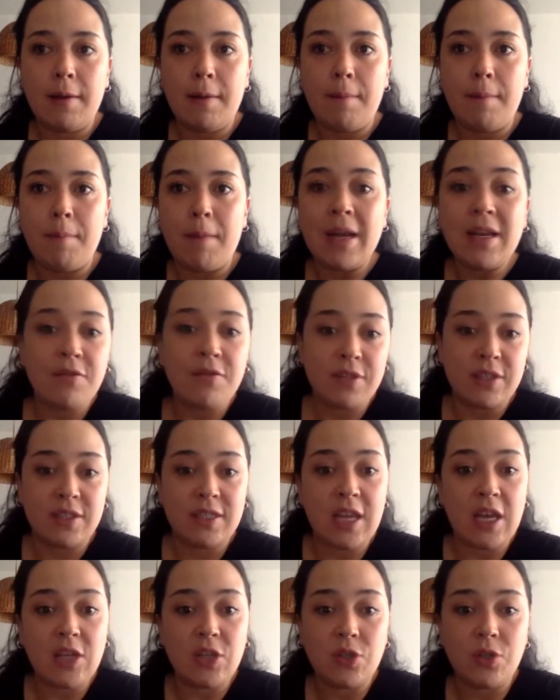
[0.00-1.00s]

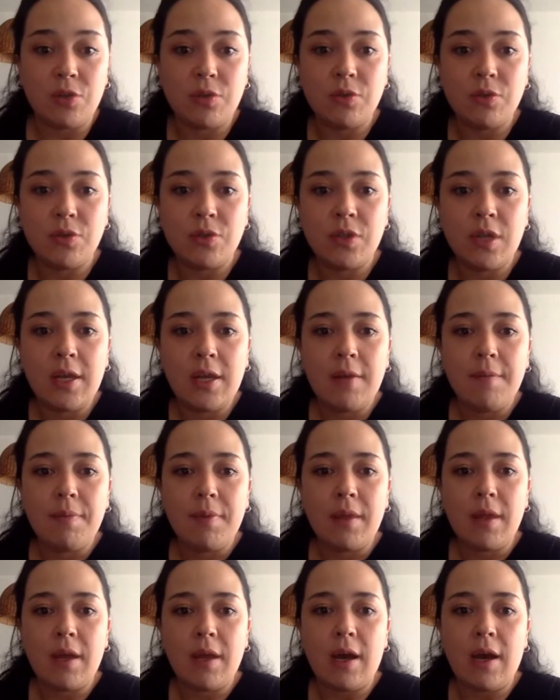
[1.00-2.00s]
manifestations,
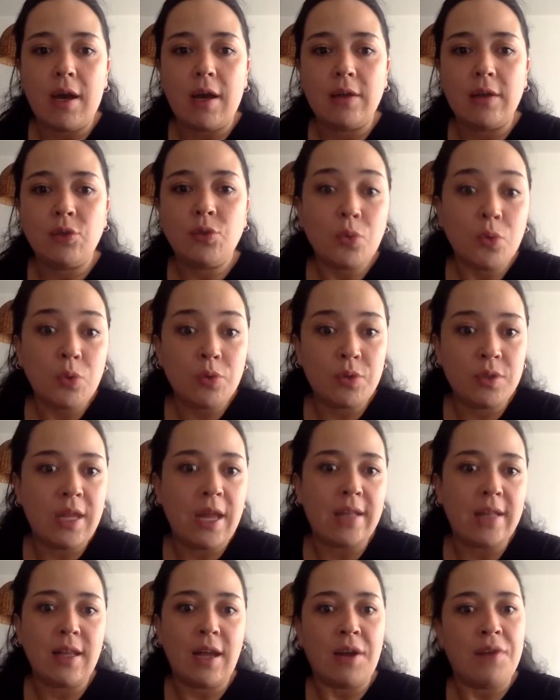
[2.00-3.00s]
tools
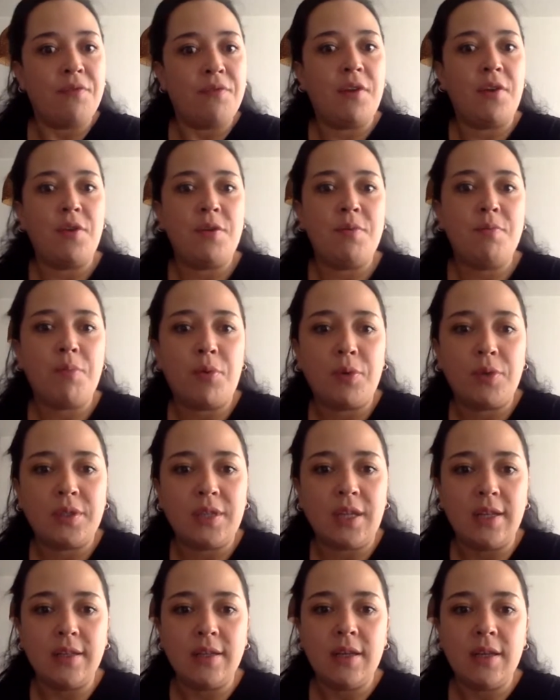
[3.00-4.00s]
that are very
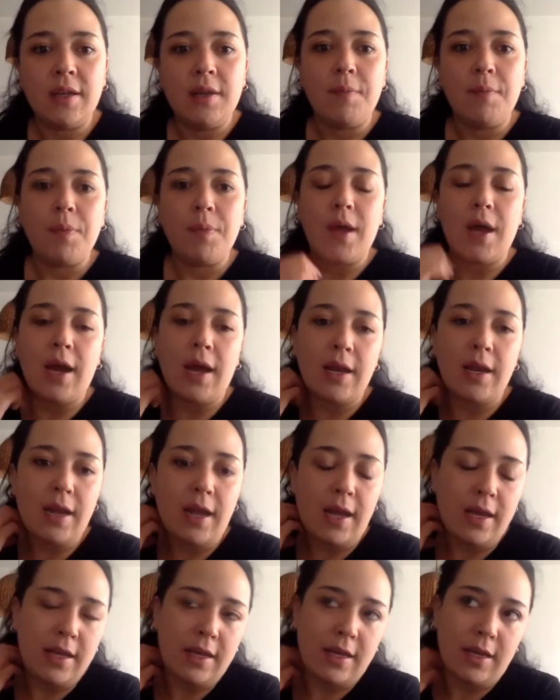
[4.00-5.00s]
important. And
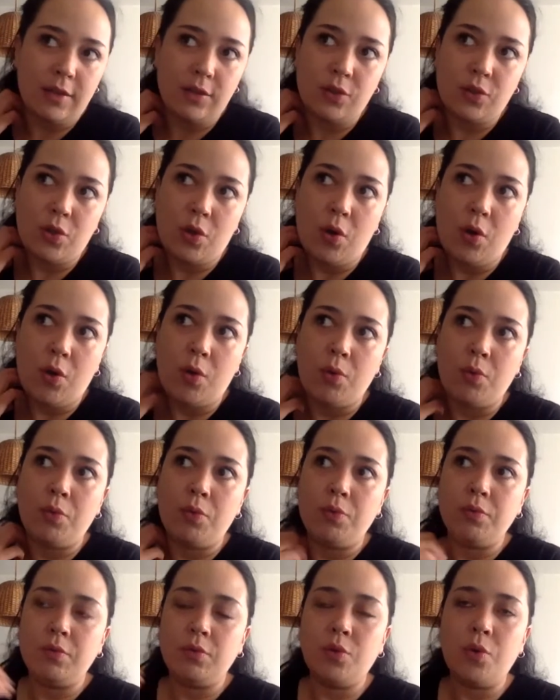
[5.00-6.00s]
I can
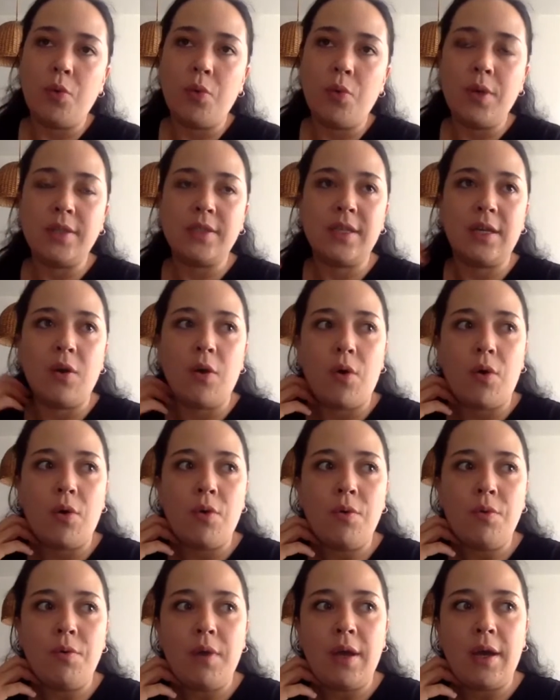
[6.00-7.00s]
saw 2 weeks
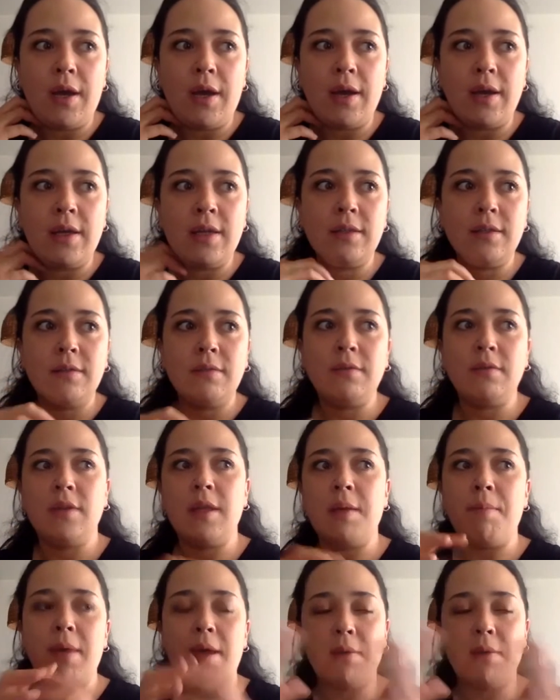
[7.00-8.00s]
ago in
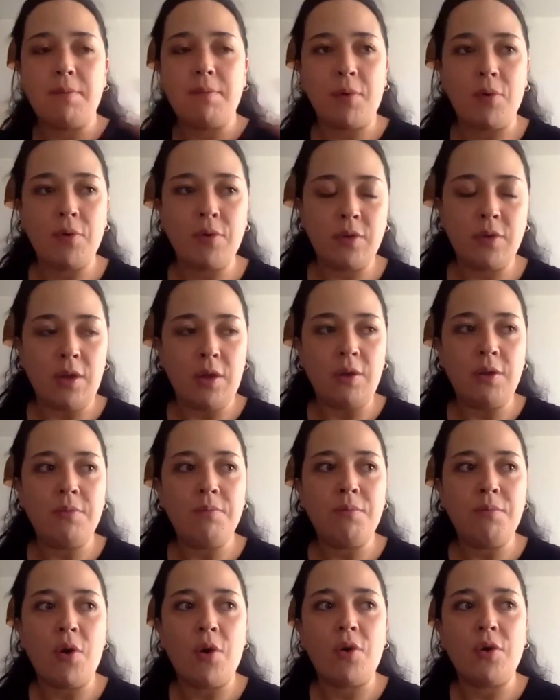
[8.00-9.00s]
the main point
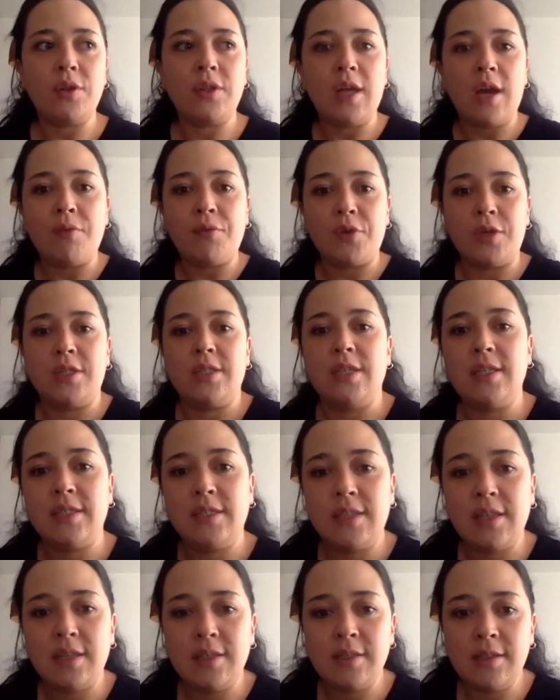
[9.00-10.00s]
in Bogota of
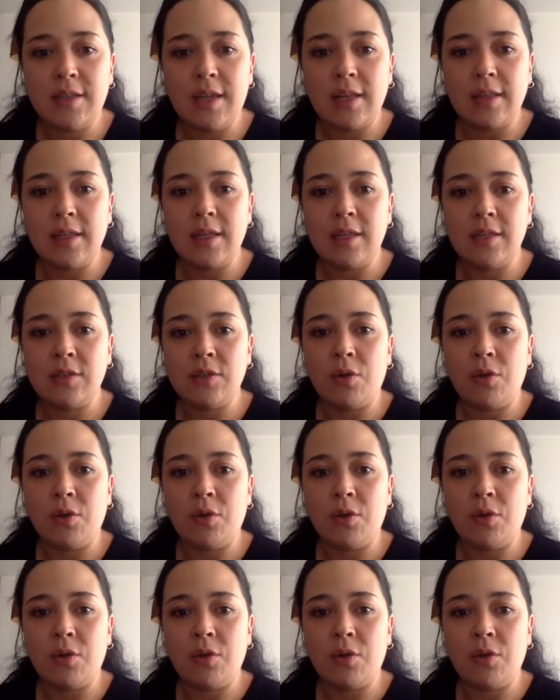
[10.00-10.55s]
resistance that is